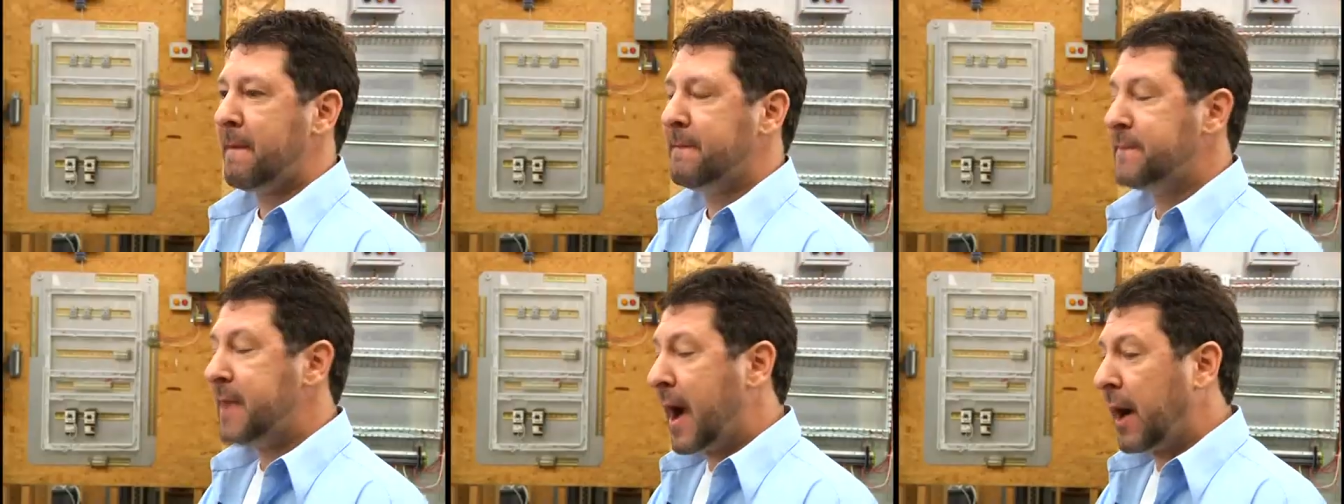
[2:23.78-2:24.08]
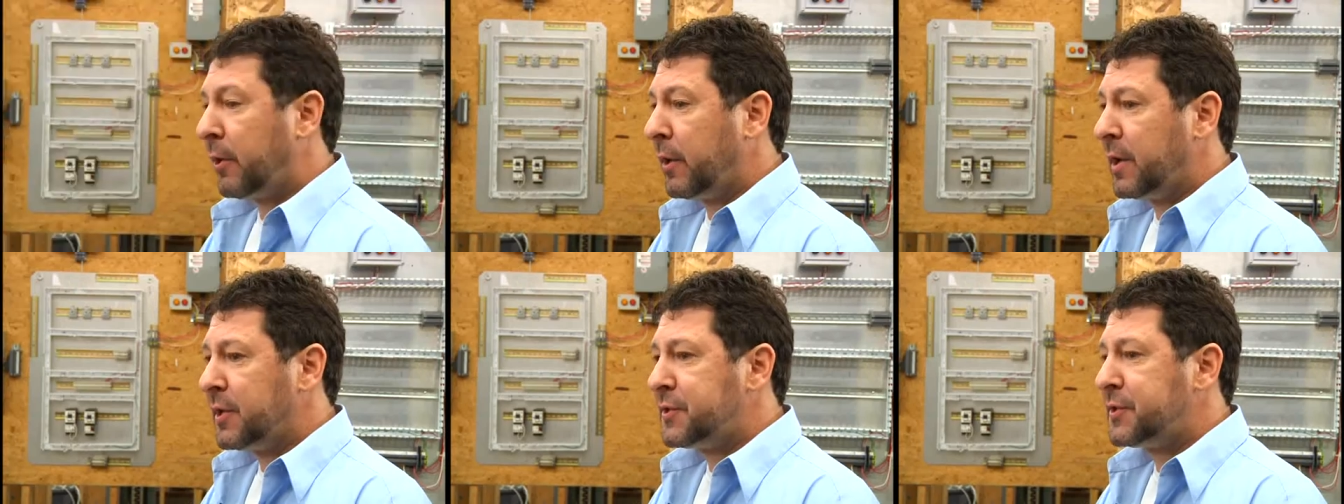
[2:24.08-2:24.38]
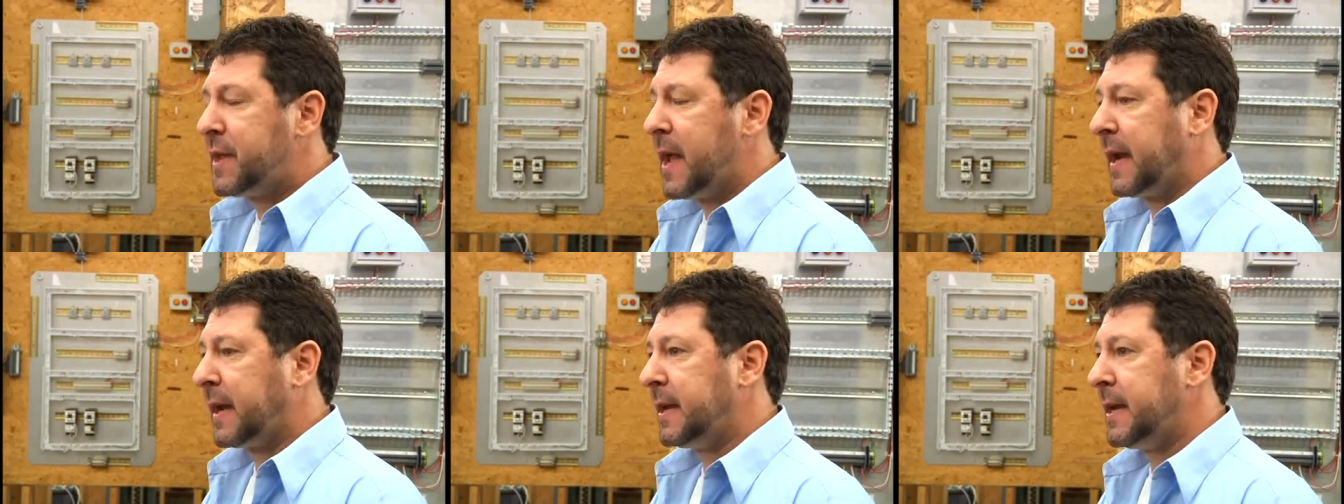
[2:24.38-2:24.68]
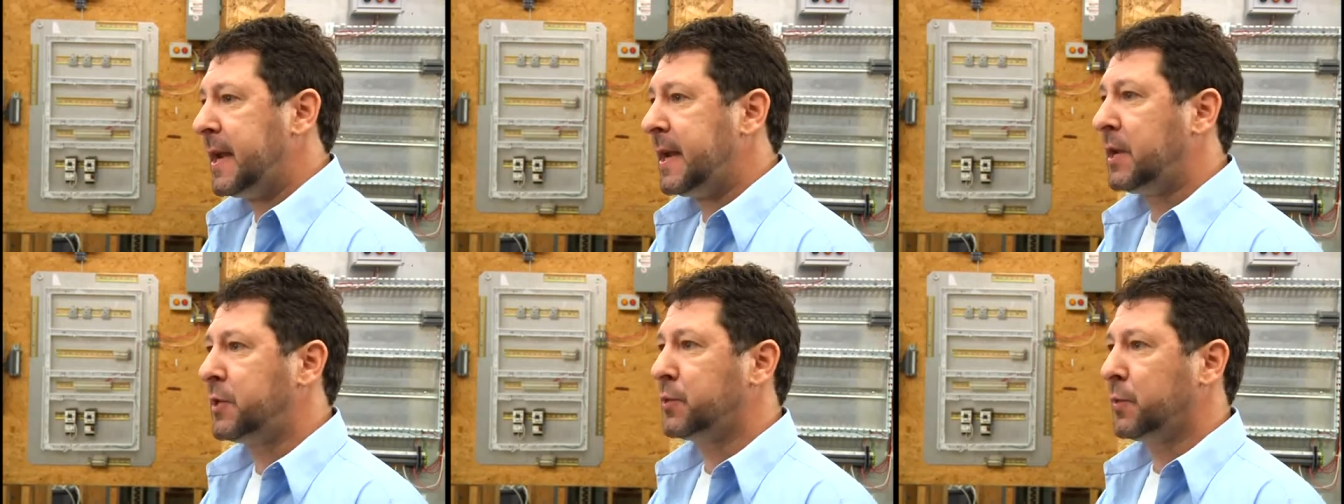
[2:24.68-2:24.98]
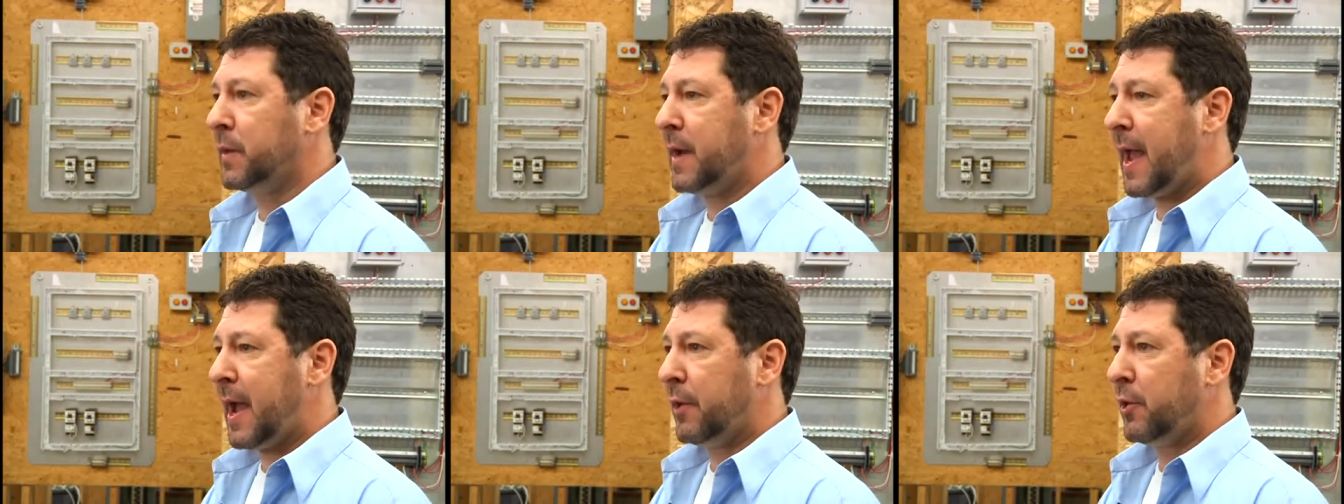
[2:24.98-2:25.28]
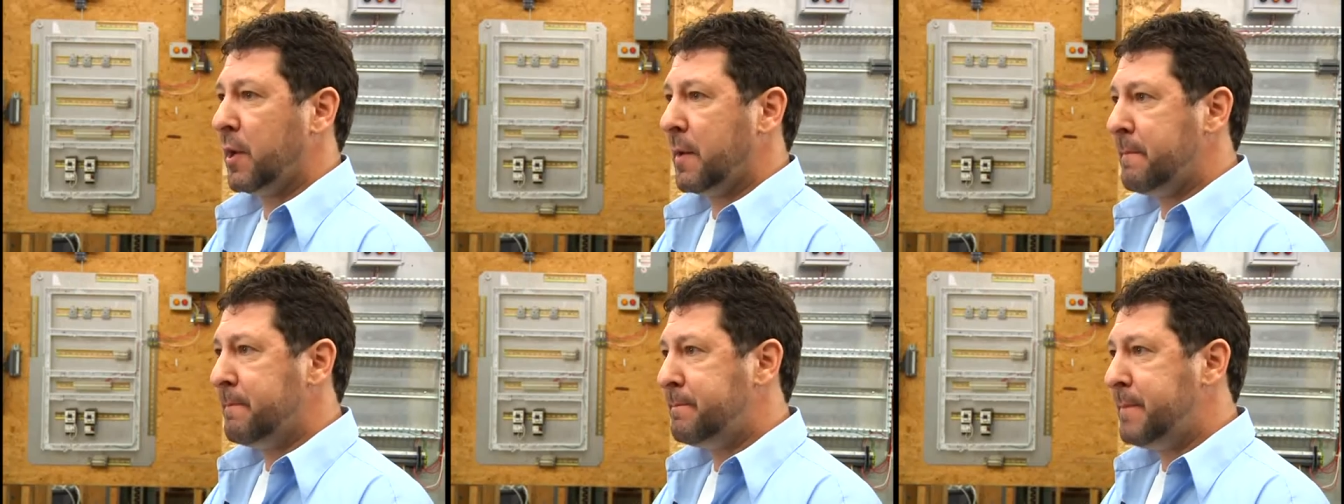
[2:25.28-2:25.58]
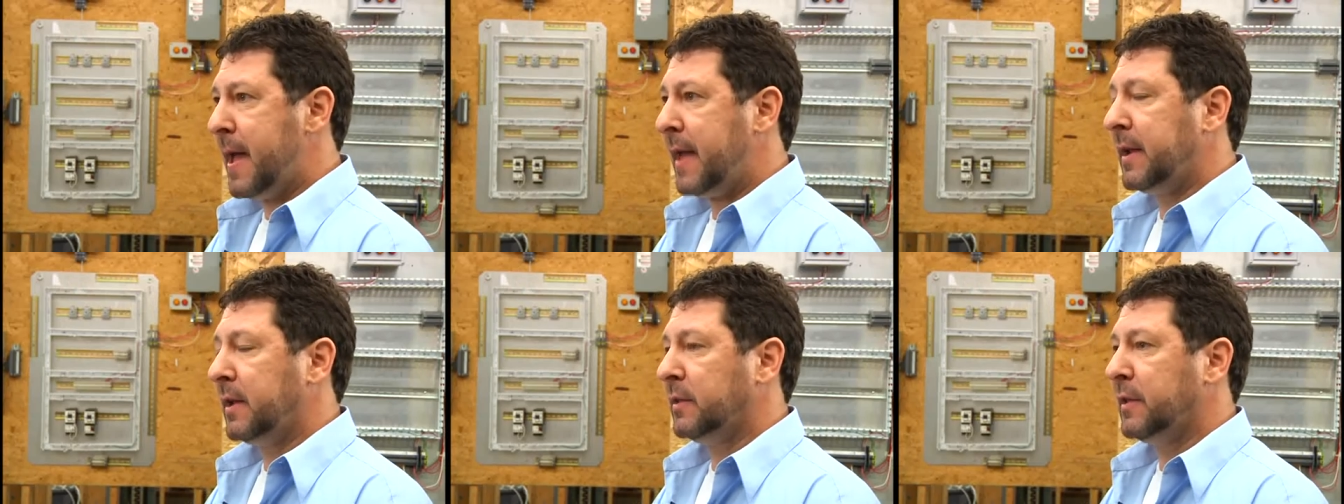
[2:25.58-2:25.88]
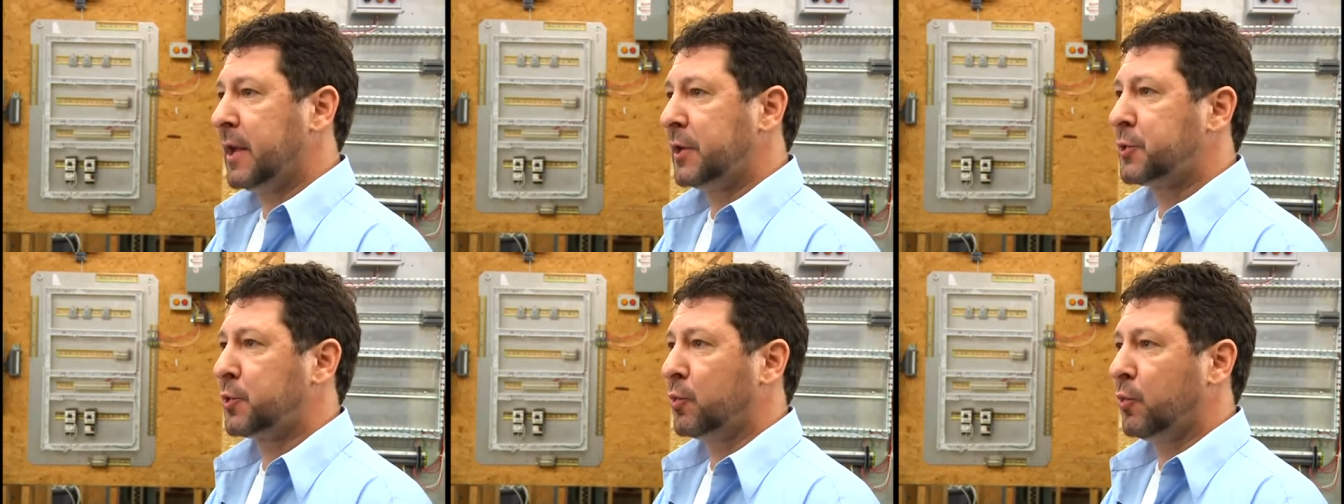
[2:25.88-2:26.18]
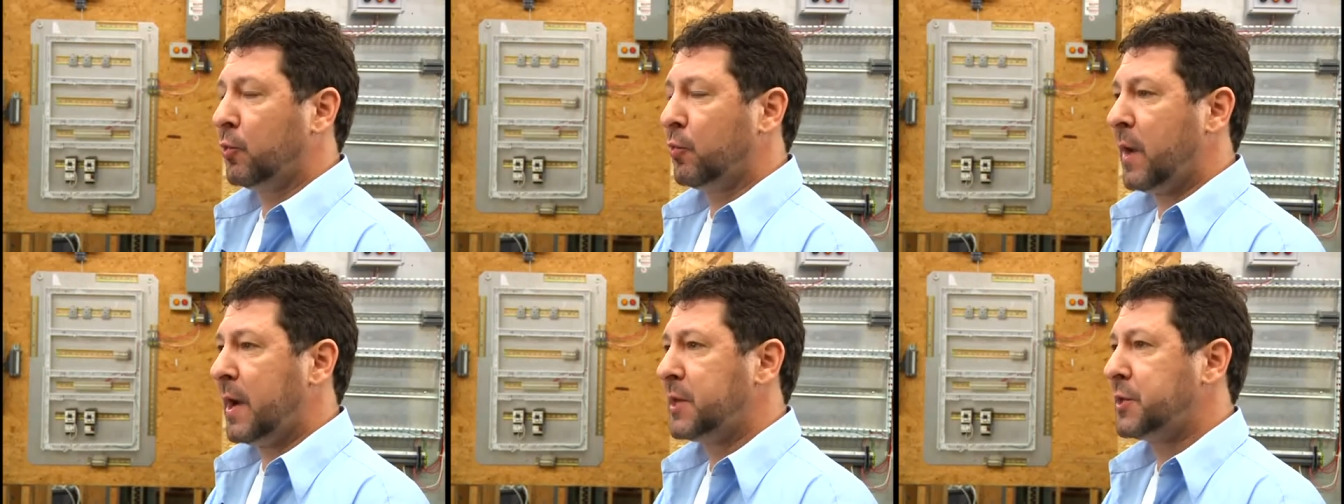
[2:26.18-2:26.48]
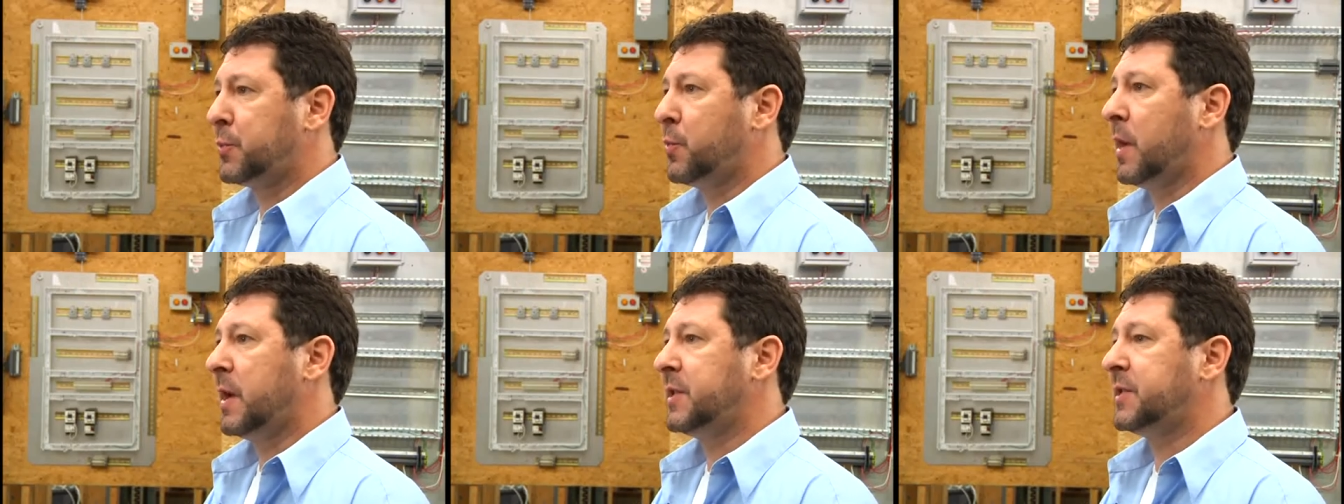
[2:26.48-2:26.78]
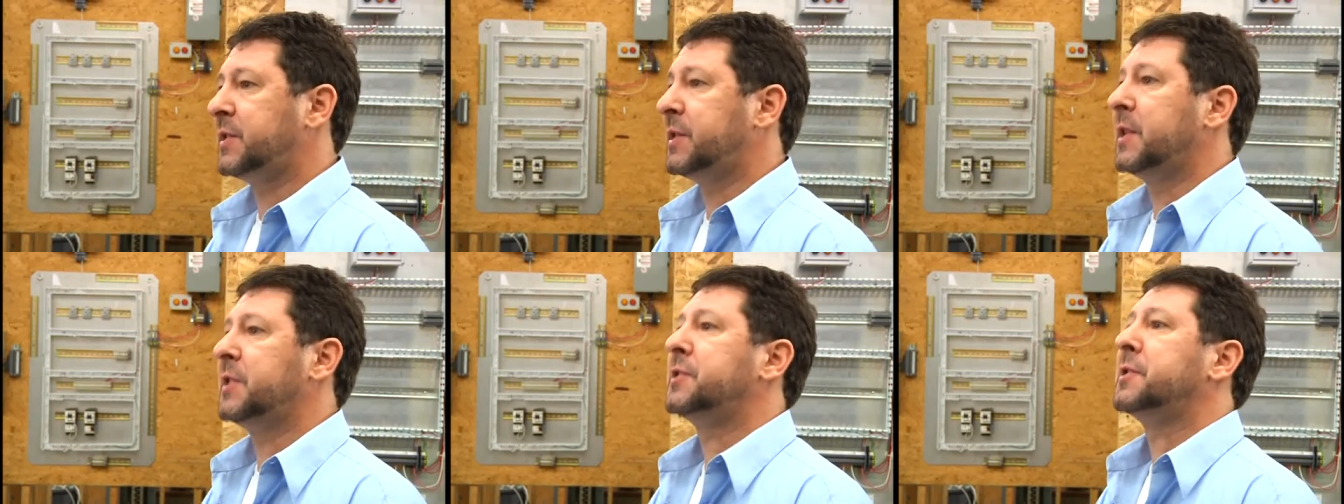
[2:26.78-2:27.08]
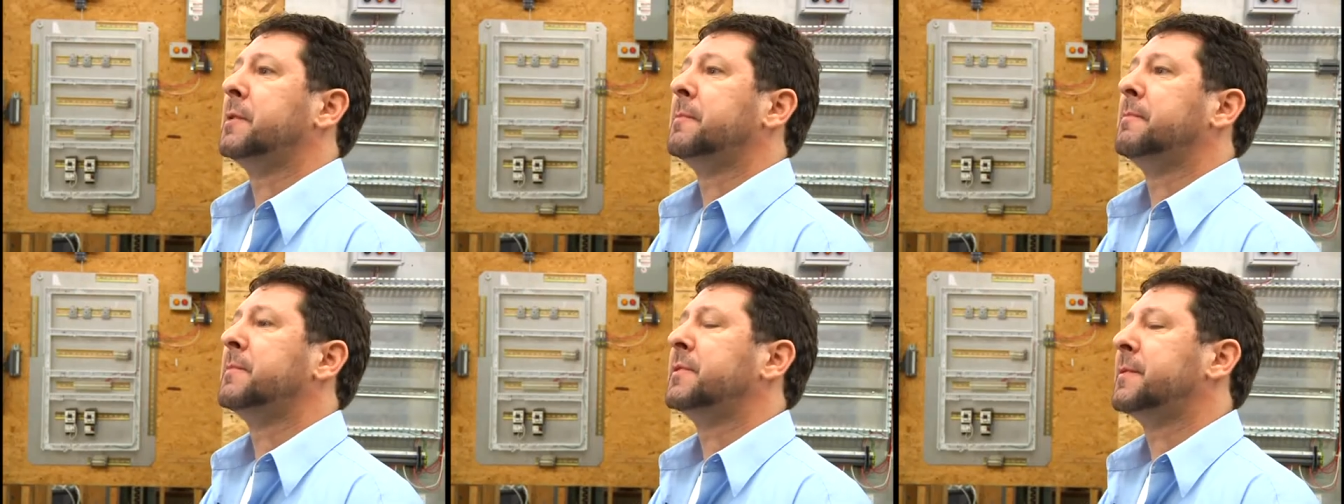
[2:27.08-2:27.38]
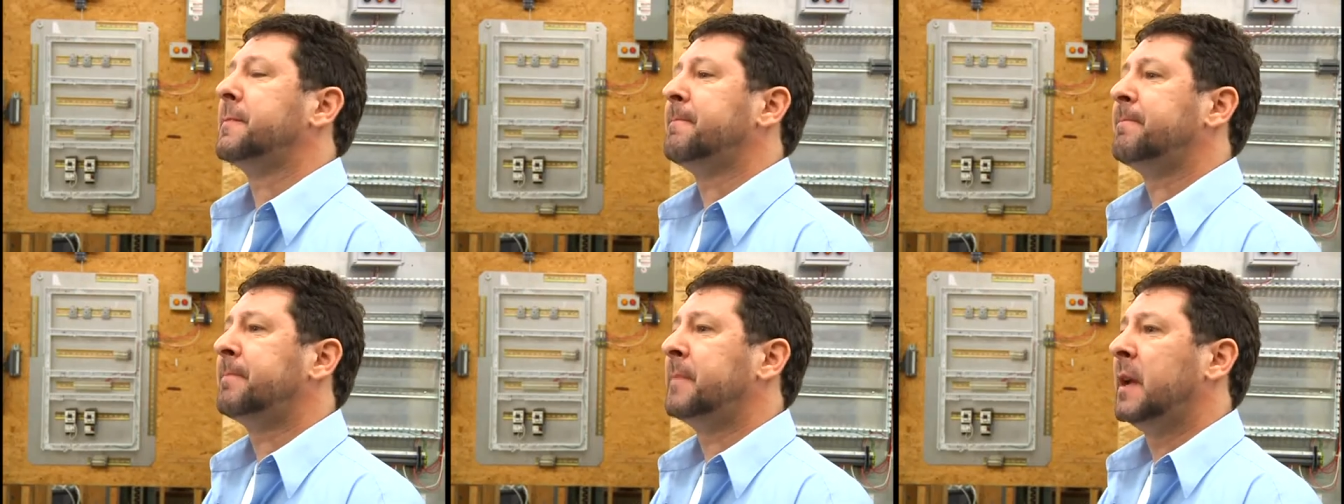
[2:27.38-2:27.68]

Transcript: various techniques on how to bend electrical raceway systems.